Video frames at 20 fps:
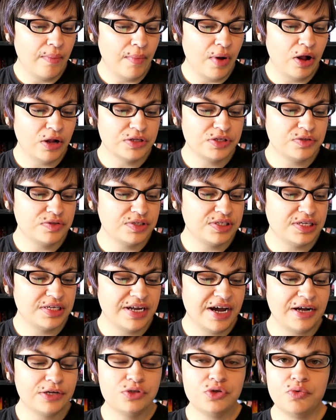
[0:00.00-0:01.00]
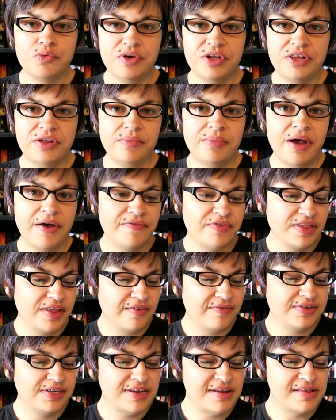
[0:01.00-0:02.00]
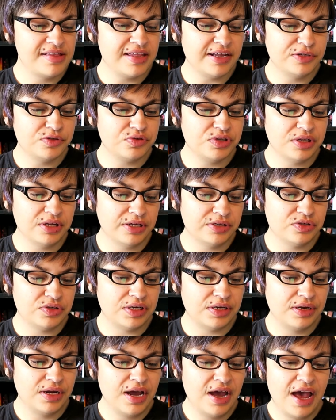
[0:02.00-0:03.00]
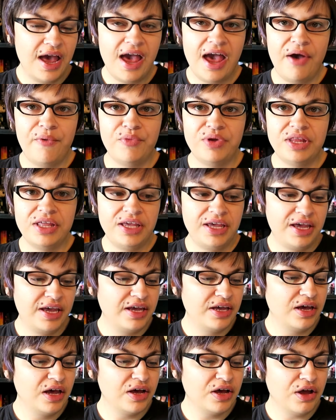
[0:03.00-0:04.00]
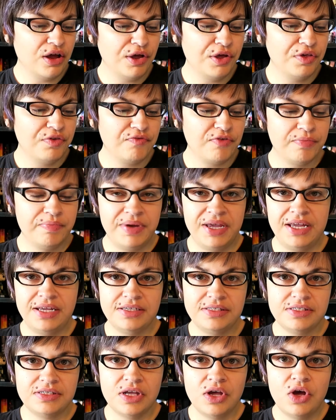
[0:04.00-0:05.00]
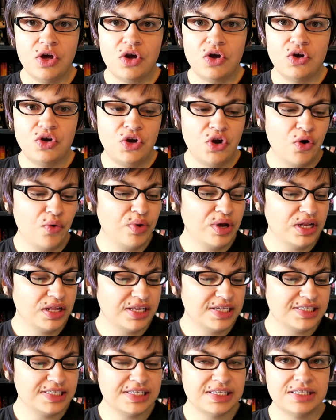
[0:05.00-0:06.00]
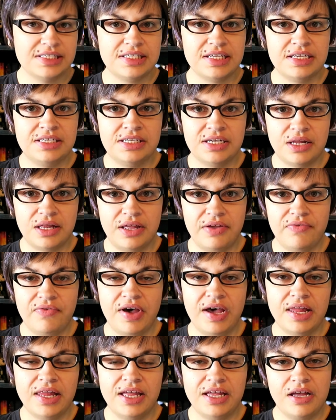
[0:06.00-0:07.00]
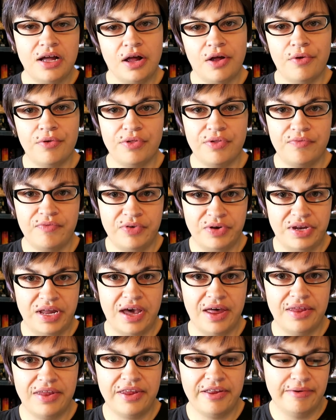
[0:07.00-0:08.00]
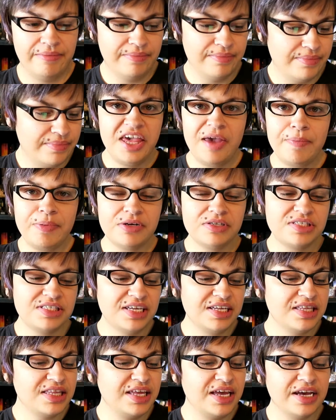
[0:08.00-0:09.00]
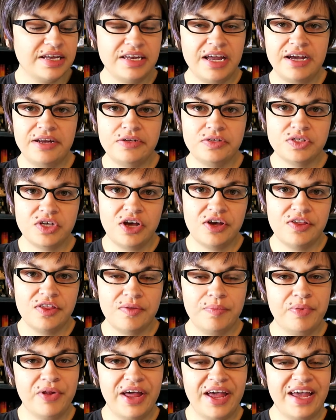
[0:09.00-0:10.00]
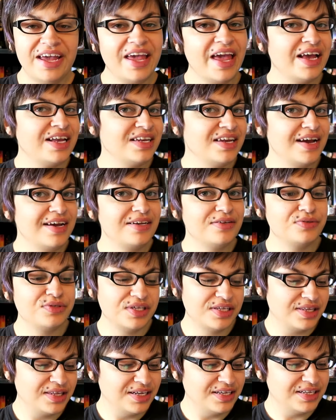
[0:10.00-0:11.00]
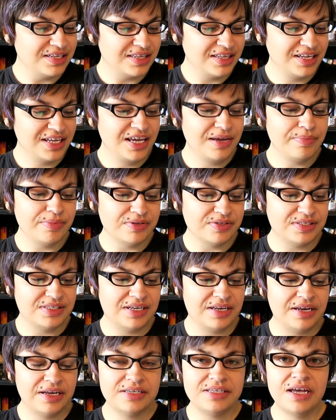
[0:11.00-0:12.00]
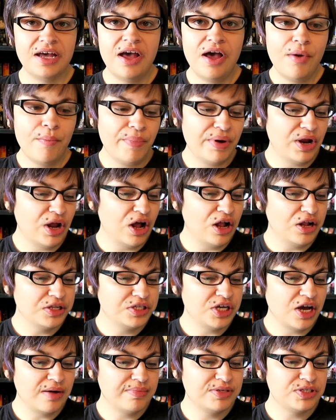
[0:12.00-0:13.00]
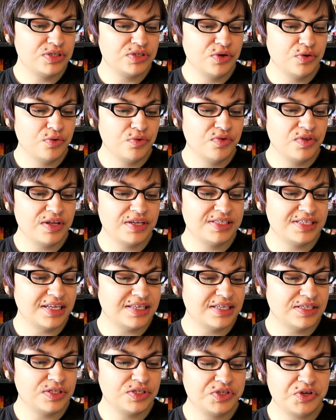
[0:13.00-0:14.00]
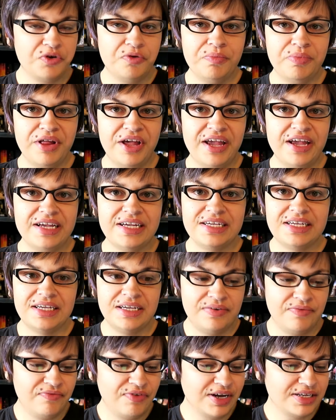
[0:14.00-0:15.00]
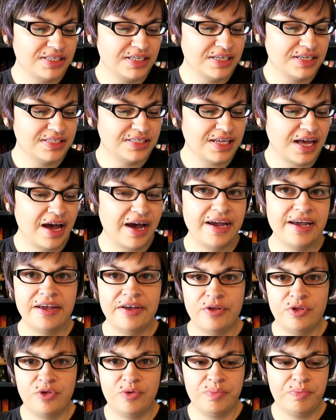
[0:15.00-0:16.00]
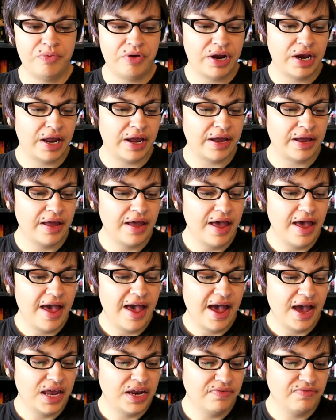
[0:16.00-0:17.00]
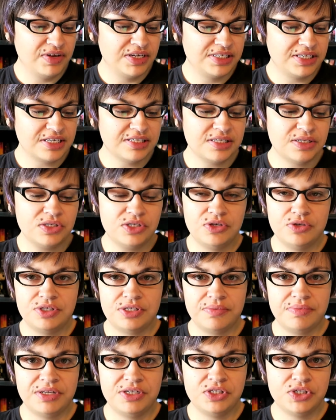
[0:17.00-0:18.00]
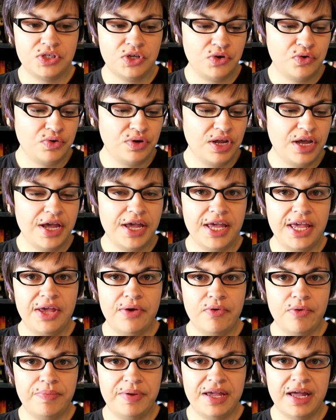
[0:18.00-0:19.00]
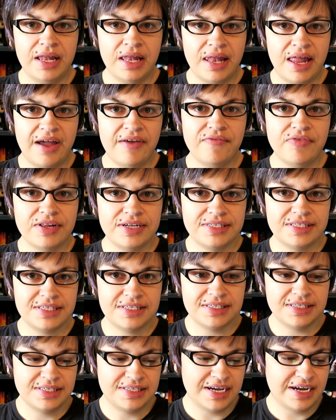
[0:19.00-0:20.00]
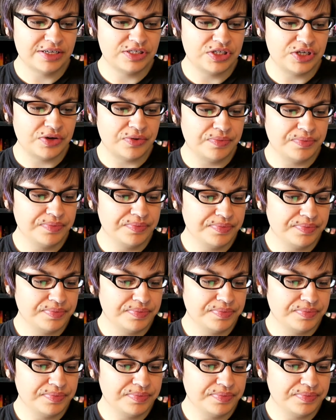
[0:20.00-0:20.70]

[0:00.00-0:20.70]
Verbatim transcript: alters the natural rhythm of 17th century London, and when the king calls for peace, no one listens until he finally calls for death. Keepers think the igniters caused the plague, igniters think the keepers did it. But all Thomas knows is that the stone plague infecting his eye is spreading, and if he doesn't do something soon, he will be a lifeless statue.